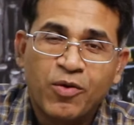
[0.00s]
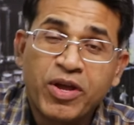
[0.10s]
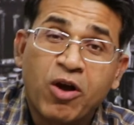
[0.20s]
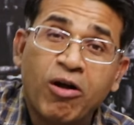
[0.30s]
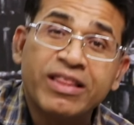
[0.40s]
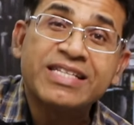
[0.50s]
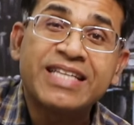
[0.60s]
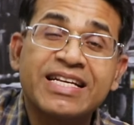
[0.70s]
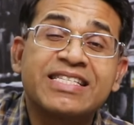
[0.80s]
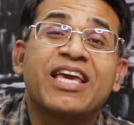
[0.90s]
We call this
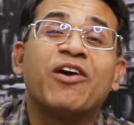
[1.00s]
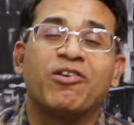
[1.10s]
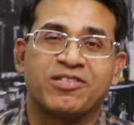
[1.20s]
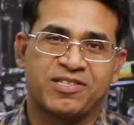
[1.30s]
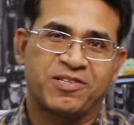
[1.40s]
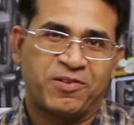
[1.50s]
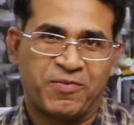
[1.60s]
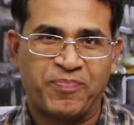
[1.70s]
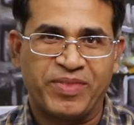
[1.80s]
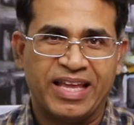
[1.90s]
as chaos.
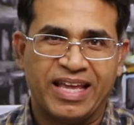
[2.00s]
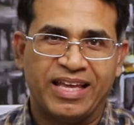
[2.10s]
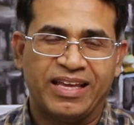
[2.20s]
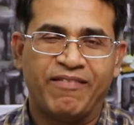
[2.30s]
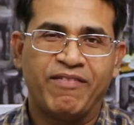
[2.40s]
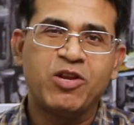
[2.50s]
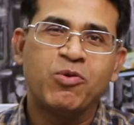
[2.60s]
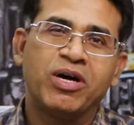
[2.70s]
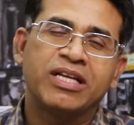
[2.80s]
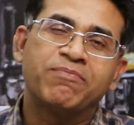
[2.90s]
When
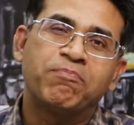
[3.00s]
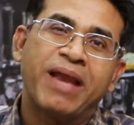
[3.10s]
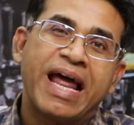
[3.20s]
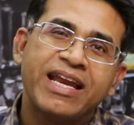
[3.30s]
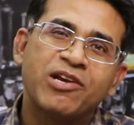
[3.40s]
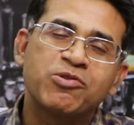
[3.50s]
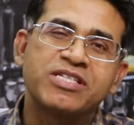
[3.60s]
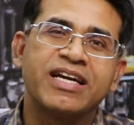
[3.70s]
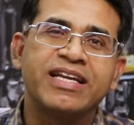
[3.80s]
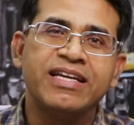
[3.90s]
you are planning to
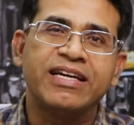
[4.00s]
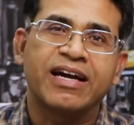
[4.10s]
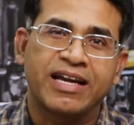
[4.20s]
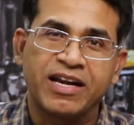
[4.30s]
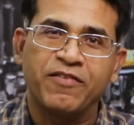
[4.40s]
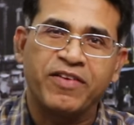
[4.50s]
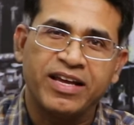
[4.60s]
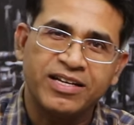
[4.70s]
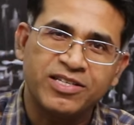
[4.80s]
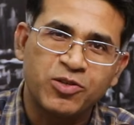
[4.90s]
study current
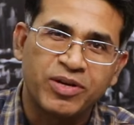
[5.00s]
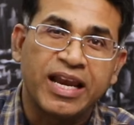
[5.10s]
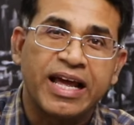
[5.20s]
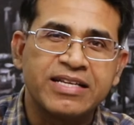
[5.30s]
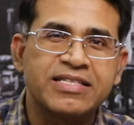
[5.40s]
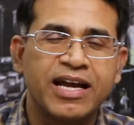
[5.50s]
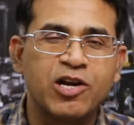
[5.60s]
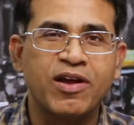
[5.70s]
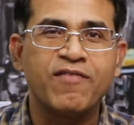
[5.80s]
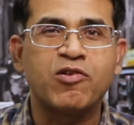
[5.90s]
affairs, you realize
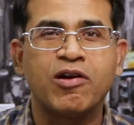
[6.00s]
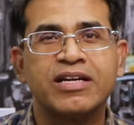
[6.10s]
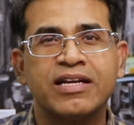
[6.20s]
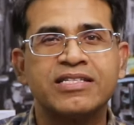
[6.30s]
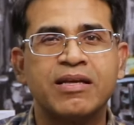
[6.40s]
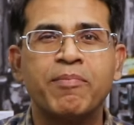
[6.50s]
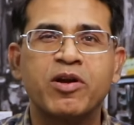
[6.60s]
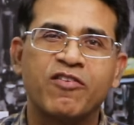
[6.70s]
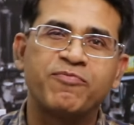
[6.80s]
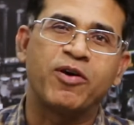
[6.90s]
that you have not done some
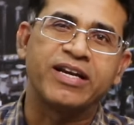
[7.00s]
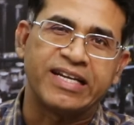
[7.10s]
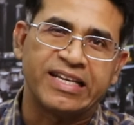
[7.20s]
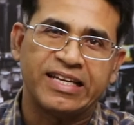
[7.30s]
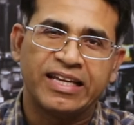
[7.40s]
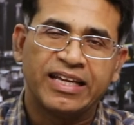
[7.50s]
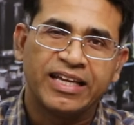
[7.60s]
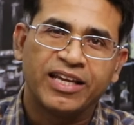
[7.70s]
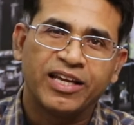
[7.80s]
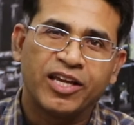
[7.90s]
bit of polity.
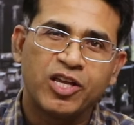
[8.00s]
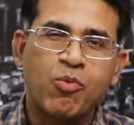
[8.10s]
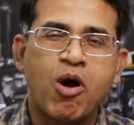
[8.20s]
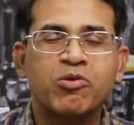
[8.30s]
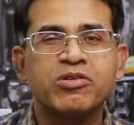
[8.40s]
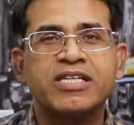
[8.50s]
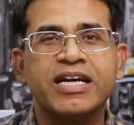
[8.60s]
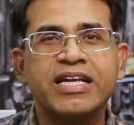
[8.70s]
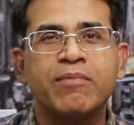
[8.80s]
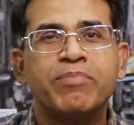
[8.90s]
You want to
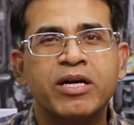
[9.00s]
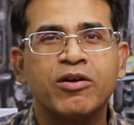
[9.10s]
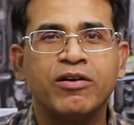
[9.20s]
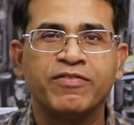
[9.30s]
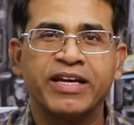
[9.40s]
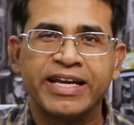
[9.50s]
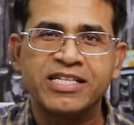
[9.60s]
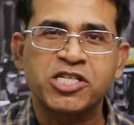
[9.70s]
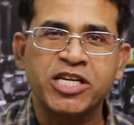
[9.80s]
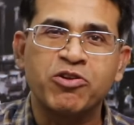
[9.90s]
study a bit of
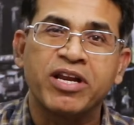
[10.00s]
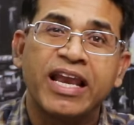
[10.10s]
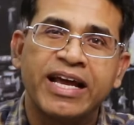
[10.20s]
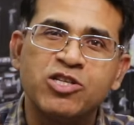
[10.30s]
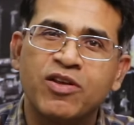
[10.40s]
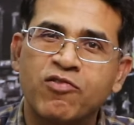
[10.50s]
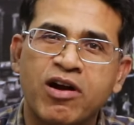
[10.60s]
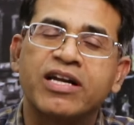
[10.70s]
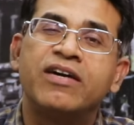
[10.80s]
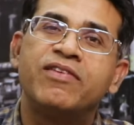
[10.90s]
history, you realize you have
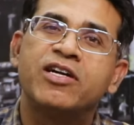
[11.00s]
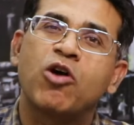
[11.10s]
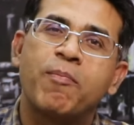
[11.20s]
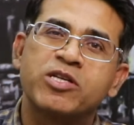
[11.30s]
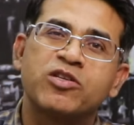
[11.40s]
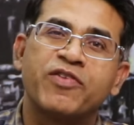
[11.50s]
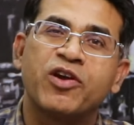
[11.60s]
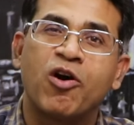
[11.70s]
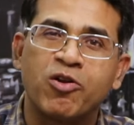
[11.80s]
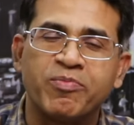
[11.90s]
not covered topics of
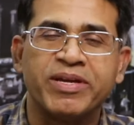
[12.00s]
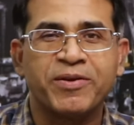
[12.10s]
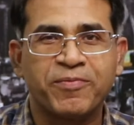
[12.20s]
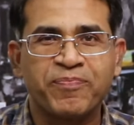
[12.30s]
economy.